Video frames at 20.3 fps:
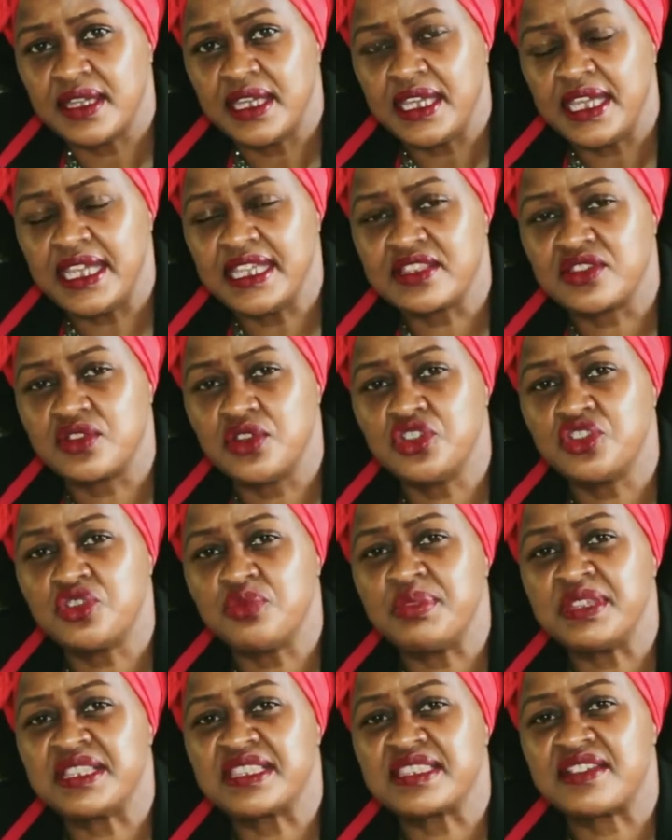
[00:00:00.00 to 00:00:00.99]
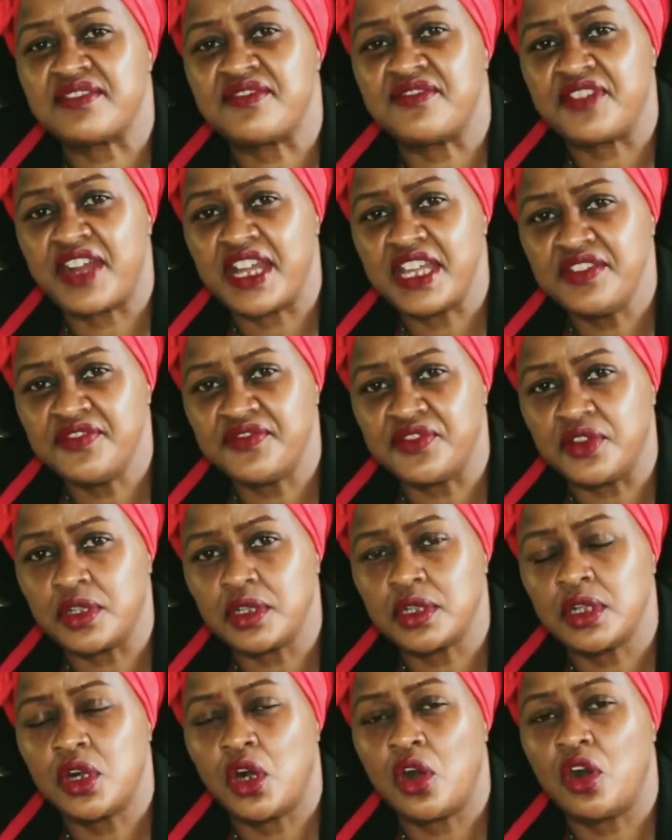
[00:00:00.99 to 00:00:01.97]
It's going to be
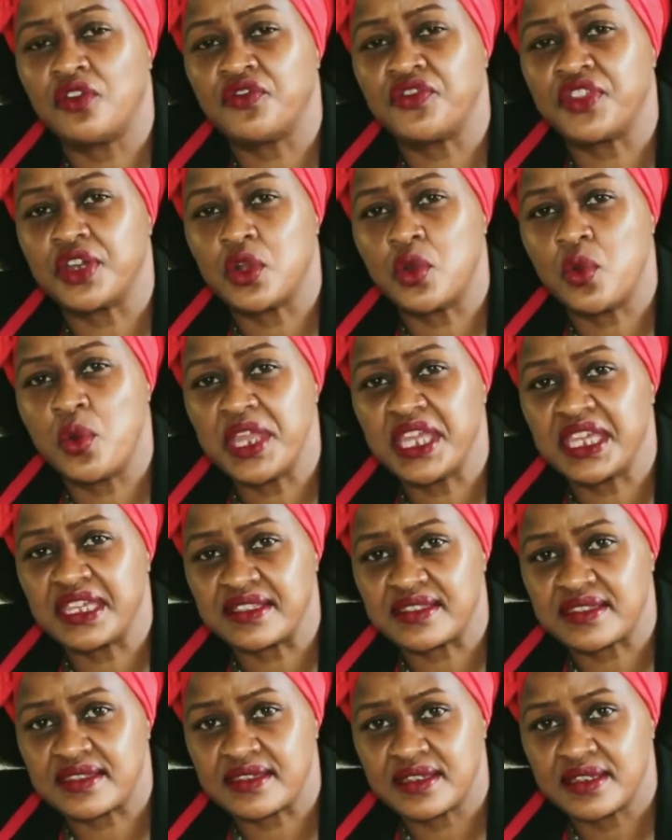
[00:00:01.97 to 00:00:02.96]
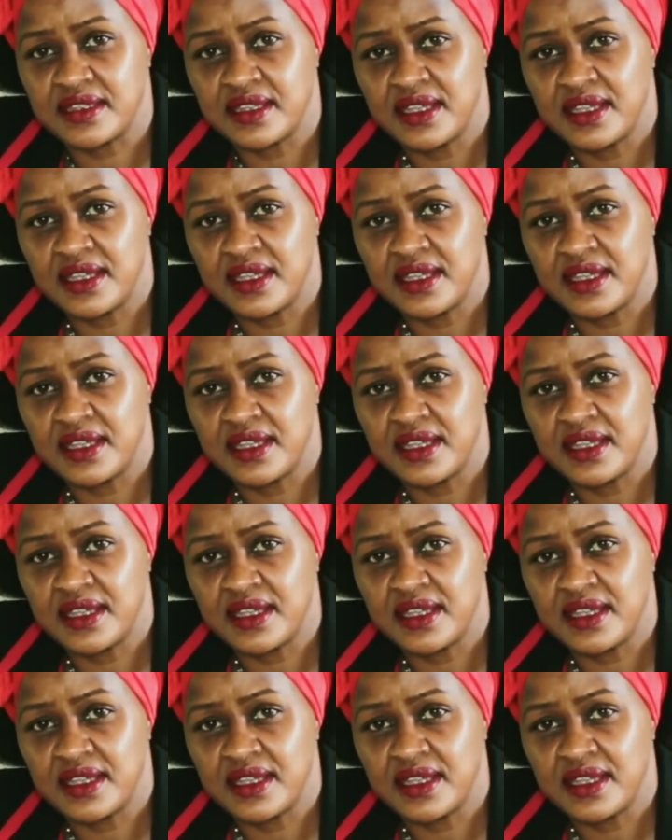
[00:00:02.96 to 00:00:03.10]
survival of the quickest.